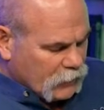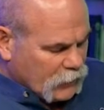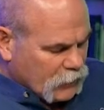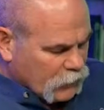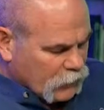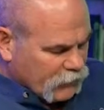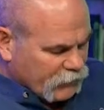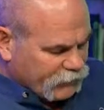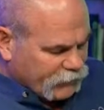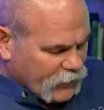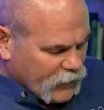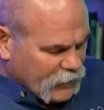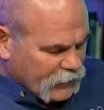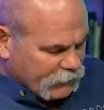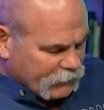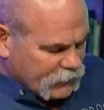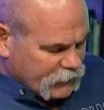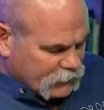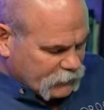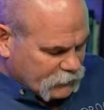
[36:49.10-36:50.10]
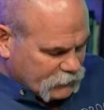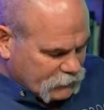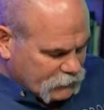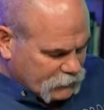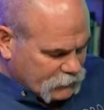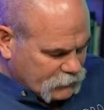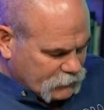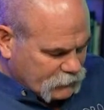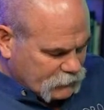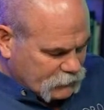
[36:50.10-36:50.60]
Go to the front of it.
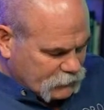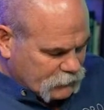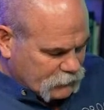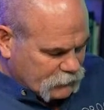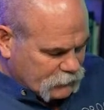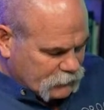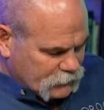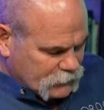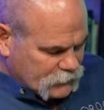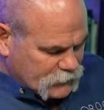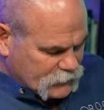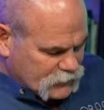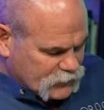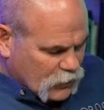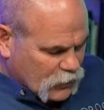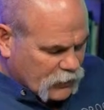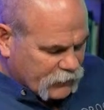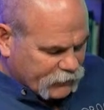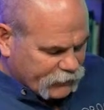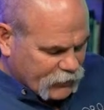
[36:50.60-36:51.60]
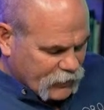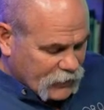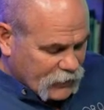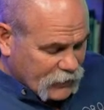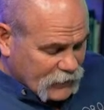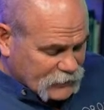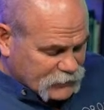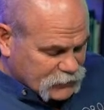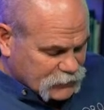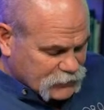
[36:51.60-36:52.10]
Start in
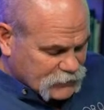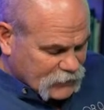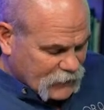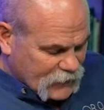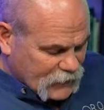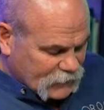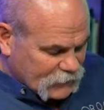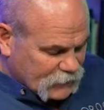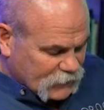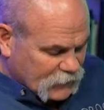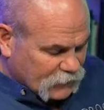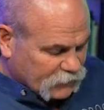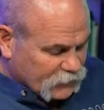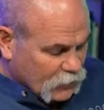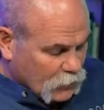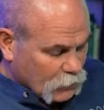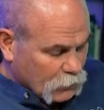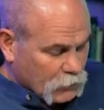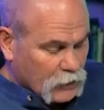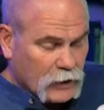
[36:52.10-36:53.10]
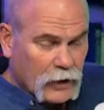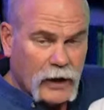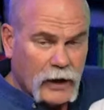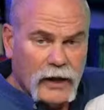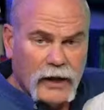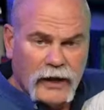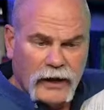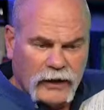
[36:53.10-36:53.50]
front. As you see, I hadn't done this whole book.